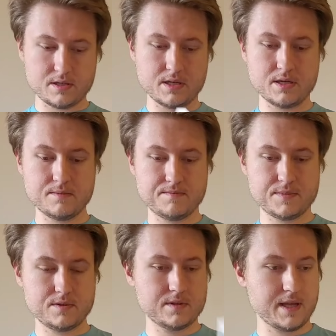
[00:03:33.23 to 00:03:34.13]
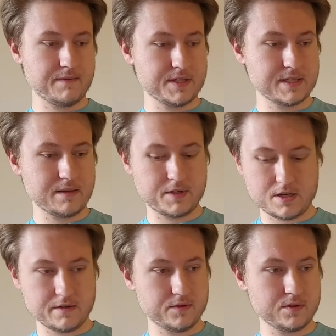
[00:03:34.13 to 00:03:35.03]
have the same
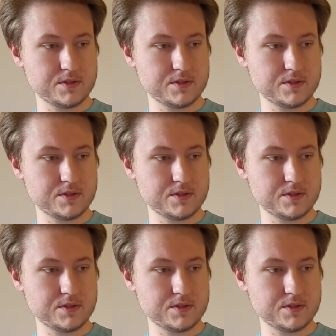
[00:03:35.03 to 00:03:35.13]
cover.